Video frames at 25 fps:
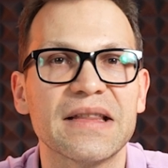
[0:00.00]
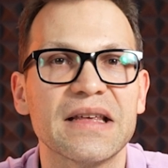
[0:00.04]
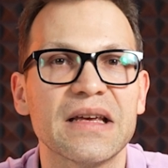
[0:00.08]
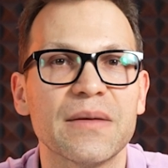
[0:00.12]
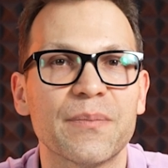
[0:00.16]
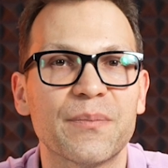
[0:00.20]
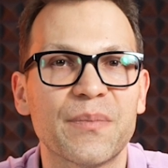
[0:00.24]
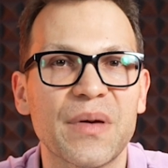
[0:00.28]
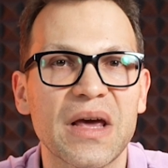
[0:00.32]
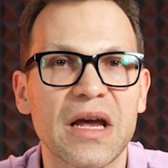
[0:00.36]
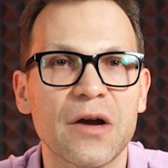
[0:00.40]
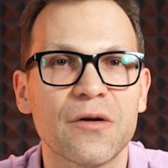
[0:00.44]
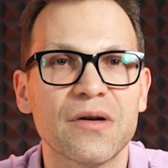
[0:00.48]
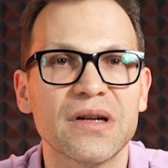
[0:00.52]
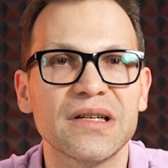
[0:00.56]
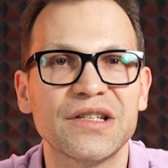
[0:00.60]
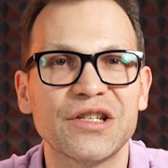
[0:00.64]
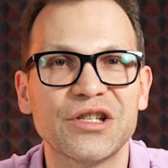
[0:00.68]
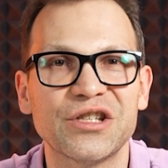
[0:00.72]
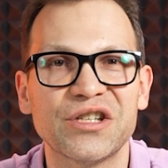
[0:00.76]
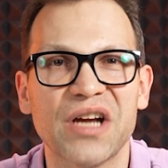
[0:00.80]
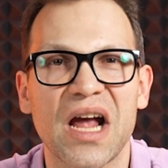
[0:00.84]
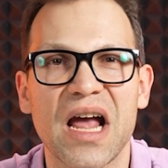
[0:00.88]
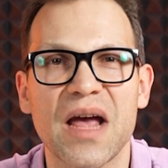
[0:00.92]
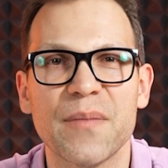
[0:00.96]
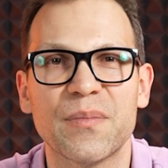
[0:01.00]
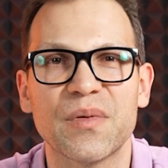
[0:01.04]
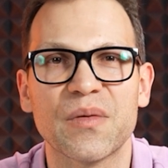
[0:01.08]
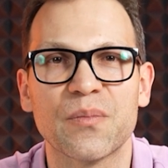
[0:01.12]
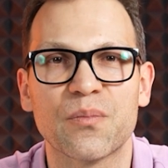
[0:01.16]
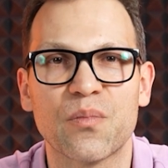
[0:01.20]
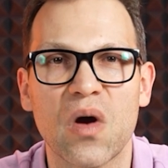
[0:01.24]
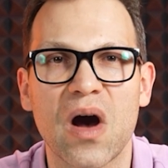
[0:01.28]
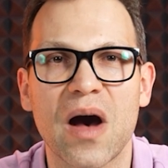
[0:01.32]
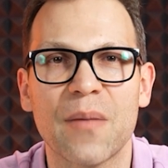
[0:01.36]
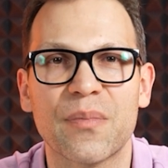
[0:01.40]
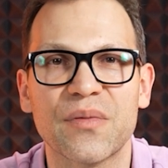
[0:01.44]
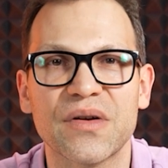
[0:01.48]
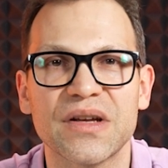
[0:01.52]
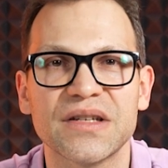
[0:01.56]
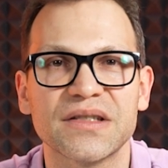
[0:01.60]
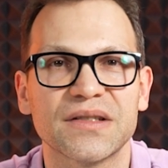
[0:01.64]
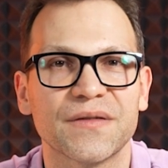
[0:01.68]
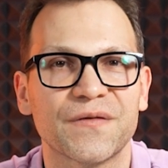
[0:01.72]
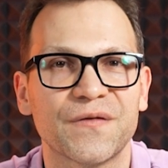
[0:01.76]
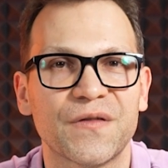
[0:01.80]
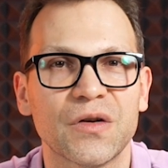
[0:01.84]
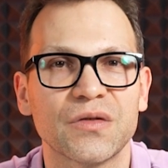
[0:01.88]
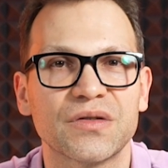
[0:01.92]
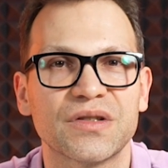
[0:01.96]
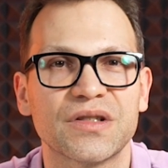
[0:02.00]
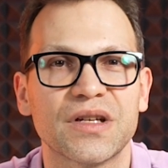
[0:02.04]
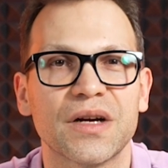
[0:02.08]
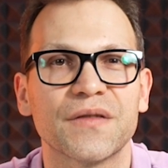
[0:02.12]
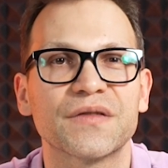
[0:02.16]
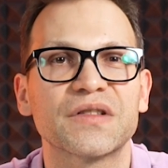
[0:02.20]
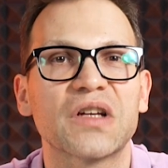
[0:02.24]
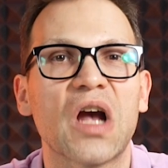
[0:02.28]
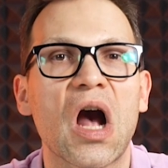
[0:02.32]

the appearance, shape, and properties of foodstuffs